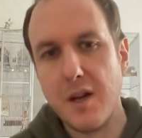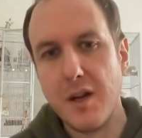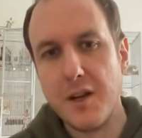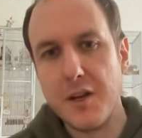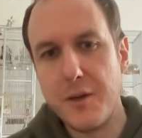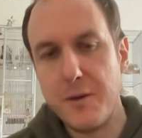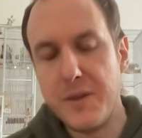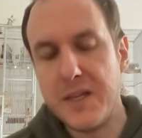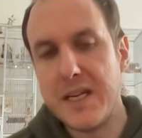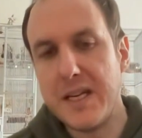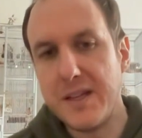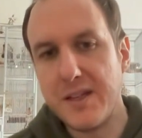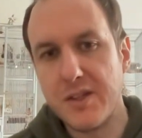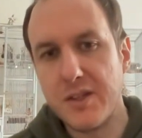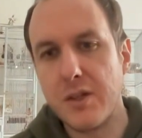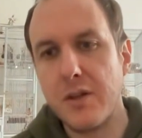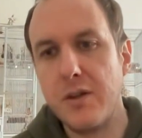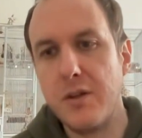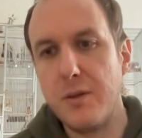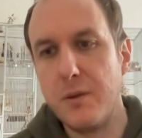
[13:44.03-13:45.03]
You need
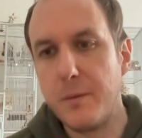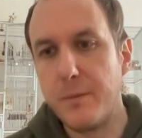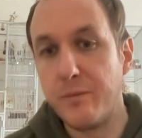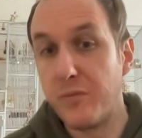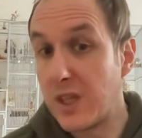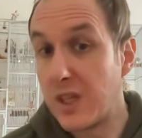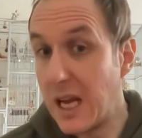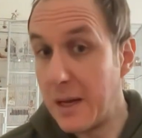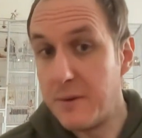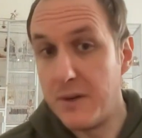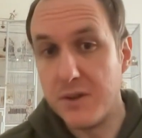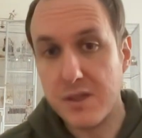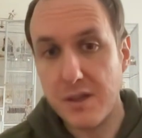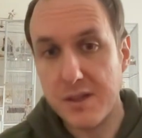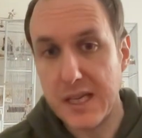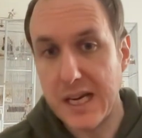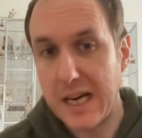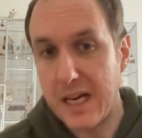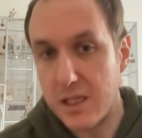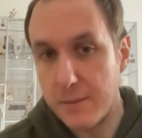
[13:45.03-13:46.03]
to get him used to those
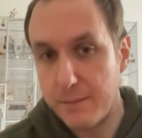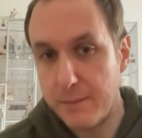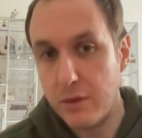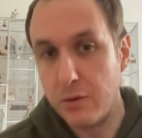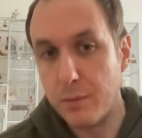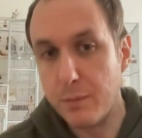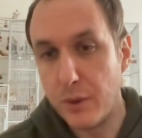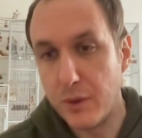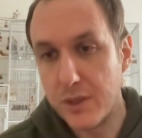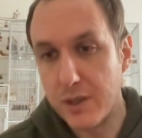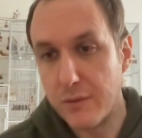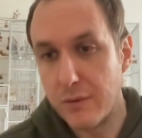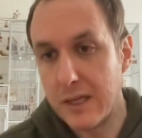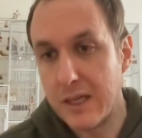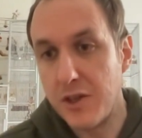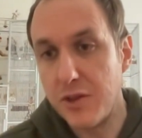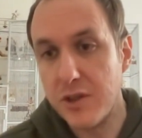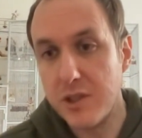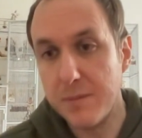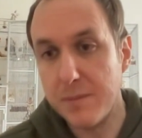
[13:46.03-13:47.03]
hands, build positive
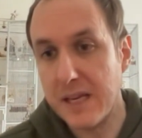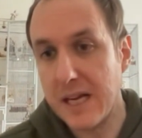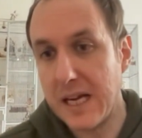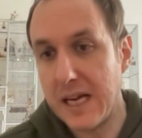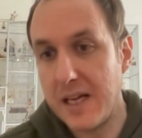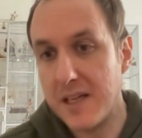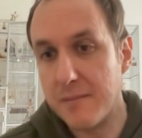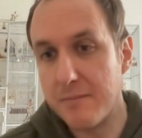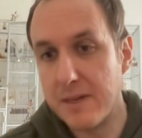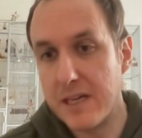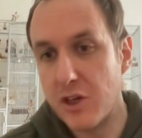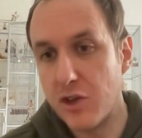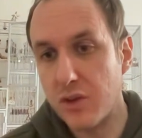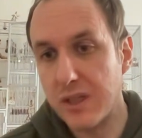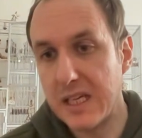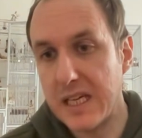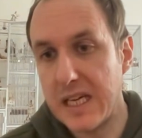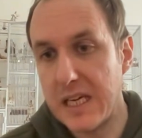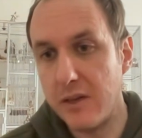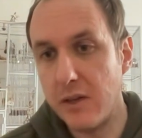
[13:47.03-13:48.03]
relationships with the hands, make sure
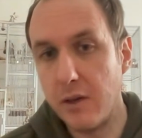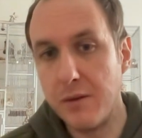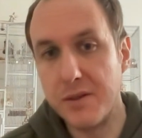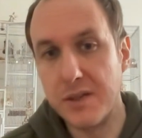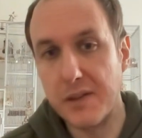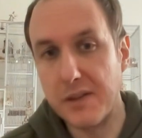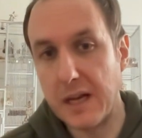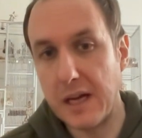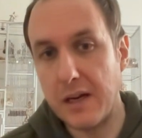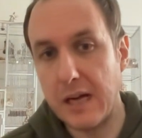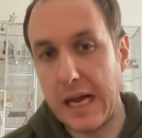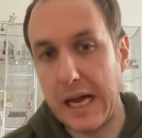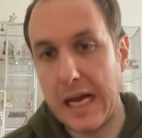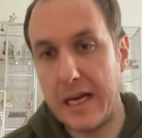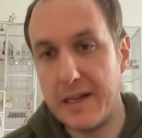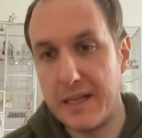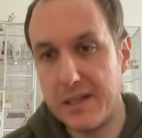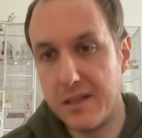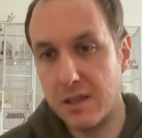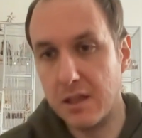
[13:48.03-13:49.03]
that he knows that that
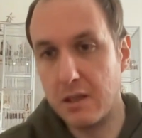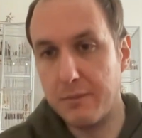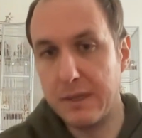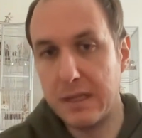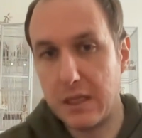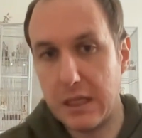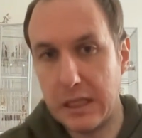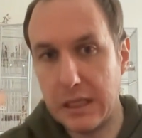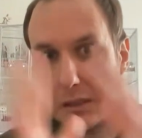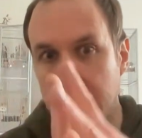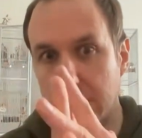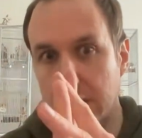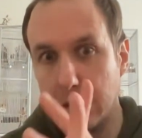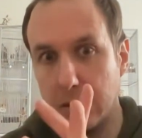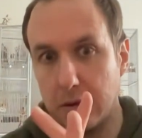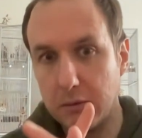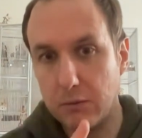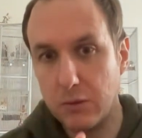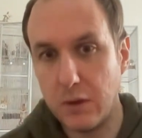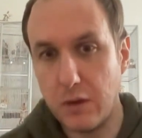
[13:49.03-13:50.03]
hand isn't going to be like
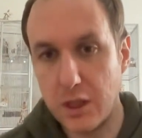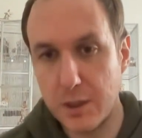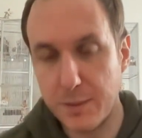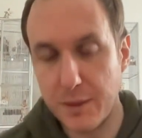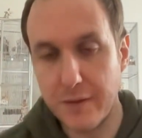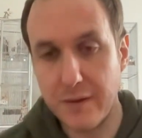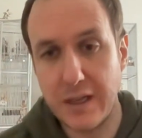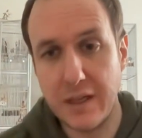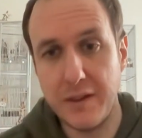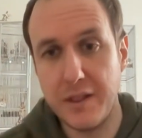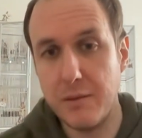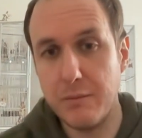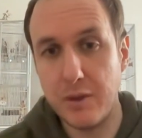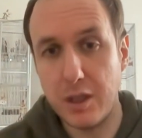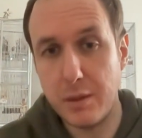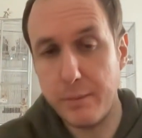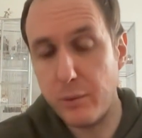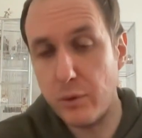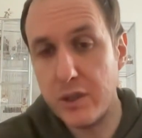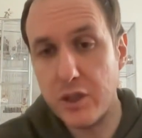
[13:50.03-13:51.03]
clasping around him. My
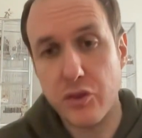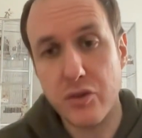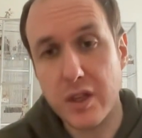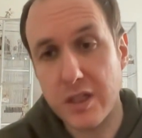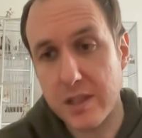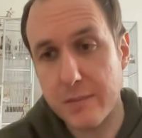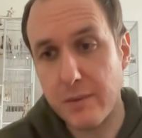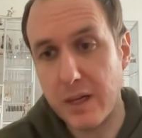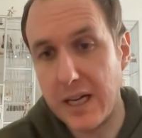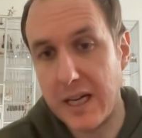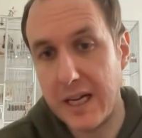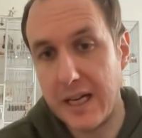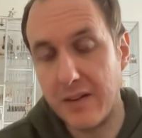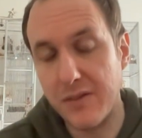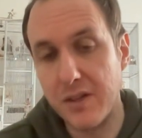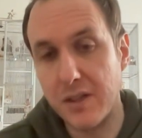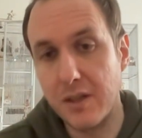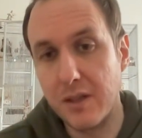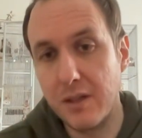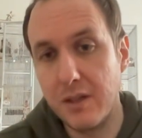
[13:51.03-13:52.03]
boys trust my hands,
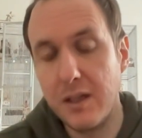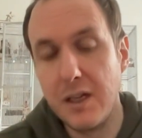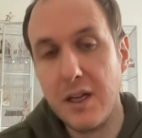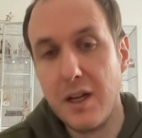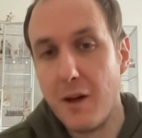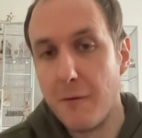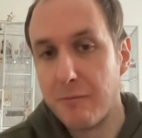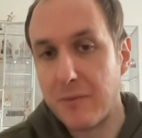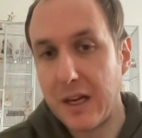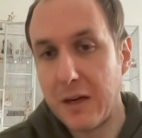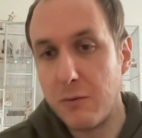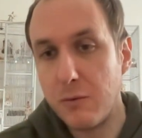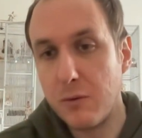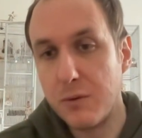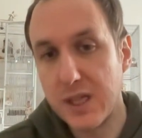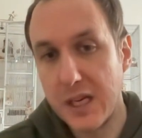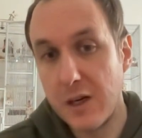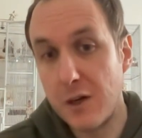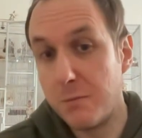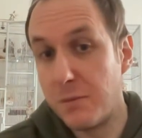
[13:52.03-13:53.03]
you know. They will
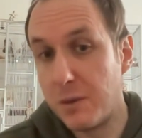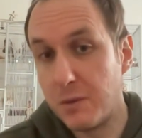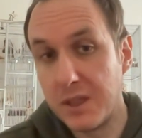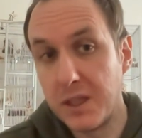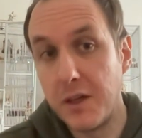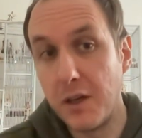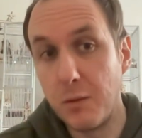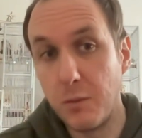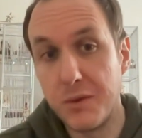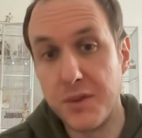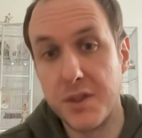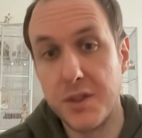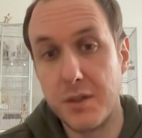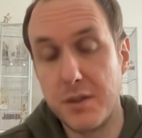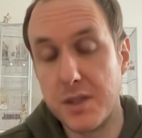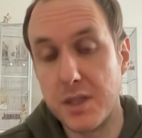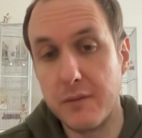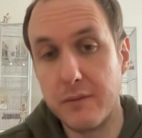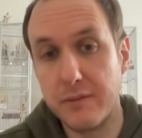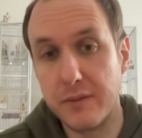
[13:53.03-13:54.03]
tell me when they don't want to do
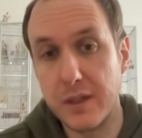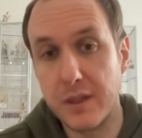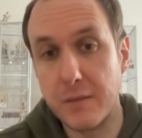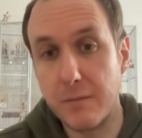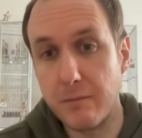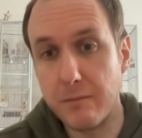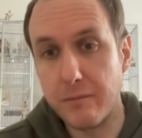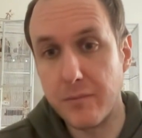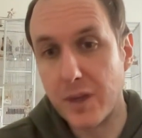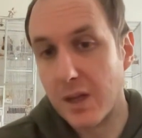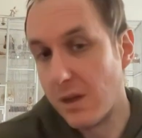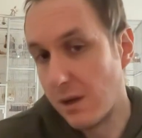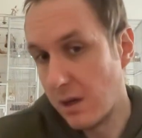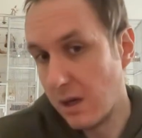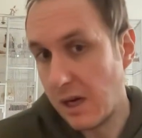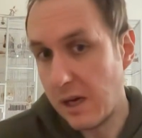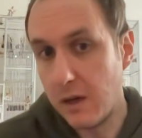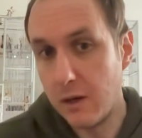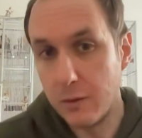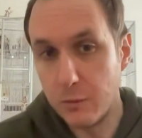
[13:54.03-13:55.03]
something,
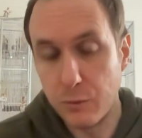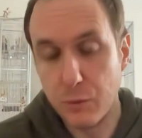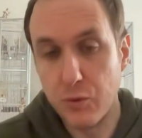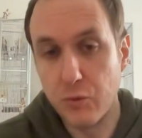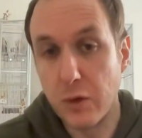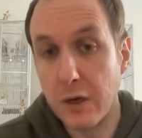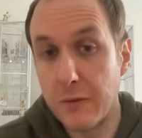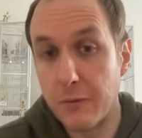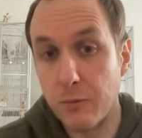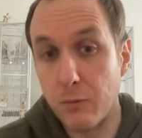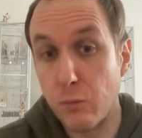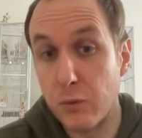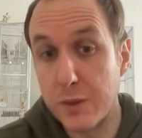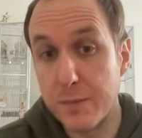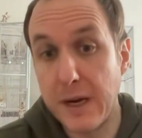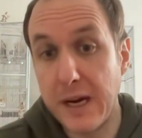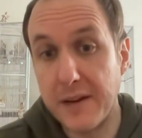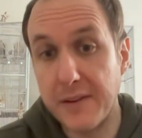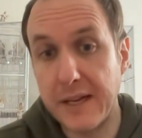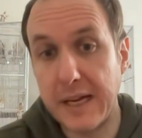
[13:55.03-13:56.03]
and I will try and
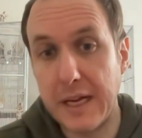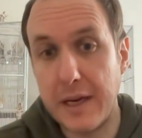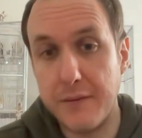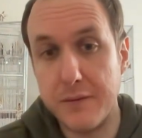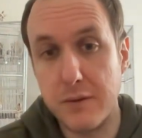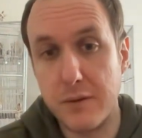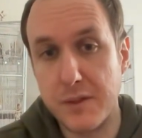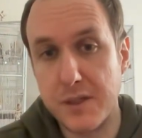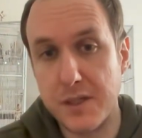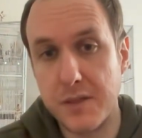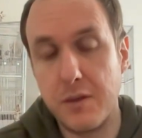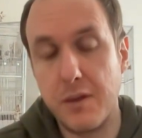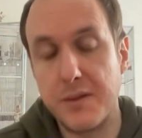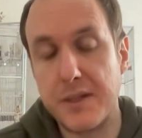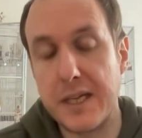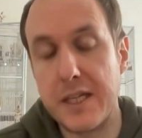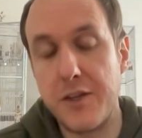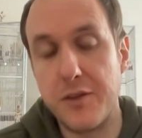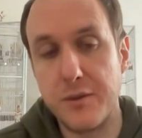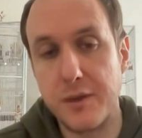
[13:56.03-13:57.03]
respect that as long as it's not a
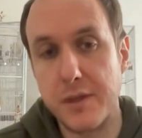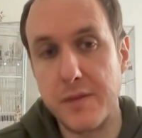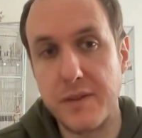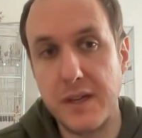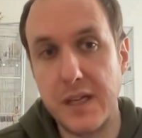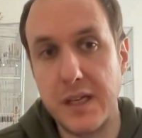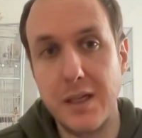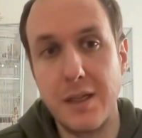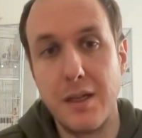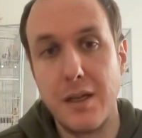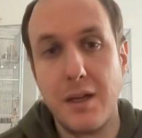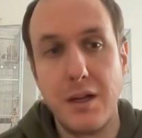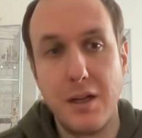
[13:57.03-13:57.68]
dangerous thing.